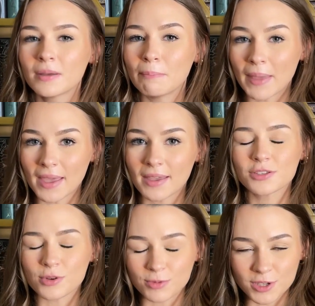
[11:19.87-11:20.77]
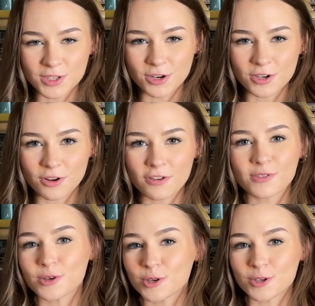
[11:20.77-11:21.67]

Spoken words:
May, so I really started off on a good